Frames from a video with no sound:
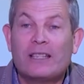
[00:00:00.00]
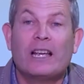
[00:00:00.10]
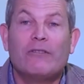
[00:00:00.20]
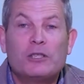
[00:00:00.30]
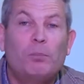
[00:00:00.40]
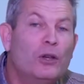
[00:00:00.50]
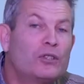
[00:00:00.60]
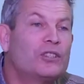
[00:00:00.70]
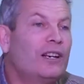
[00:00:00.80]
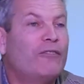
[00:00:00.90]
David's
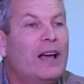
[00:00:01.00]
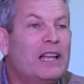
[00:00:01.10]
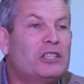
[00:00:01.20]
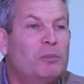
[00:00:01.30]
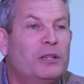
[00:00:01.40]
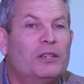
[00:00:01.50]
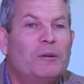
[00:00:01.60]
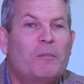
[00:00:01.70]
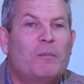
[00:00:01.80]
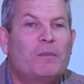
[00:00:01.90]
personal advancement?
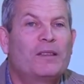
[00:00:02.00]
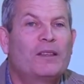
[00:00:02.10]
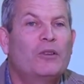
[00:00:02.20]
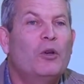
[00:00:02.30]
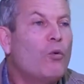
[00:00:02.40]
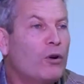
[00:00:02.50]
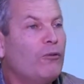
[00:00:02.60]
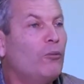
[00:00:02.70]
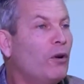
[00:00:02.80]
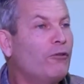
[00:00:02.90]

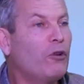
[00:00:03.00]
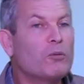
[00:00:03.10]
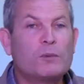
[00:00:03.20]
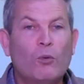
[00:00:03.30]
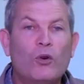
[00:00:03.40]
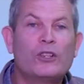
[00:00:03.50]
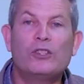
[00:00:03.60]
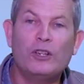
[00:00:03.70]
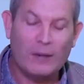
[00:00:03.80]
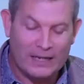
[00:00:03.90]
What if God was more
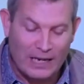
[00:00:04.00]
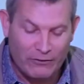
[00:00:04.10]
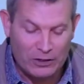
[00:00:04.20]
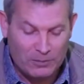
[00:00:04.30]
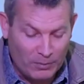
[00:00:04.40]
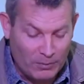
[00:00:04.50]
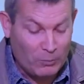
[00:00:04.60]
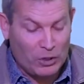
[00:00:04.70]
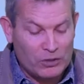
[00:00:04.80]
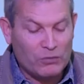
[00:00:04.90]
concerned about David's
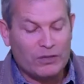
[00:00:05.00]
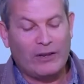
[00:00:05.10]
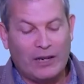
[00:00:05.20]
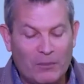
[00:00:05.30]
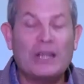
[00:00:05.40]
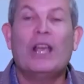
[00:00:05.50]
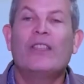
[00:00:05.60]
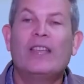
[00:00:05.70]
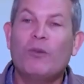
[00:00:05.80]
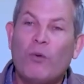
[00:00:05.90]
personal
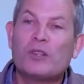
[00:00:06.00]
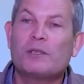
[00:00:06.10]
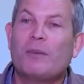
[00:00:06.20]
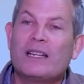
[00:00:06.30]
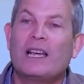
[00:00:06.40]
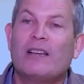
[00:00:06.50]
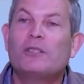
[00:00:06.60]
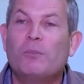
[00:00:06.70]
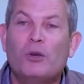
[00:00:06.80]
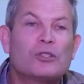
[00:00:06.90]
development than he was about
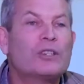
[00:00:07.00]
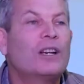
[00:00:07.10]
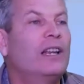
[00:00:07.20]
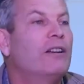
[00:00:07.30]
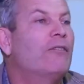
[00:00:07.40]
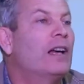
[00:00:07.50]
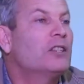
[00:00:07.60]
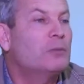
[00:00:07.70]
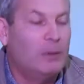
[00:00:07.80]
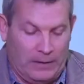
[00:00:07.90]
David's personal
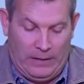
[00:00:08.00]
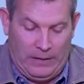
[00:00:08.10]
advancement?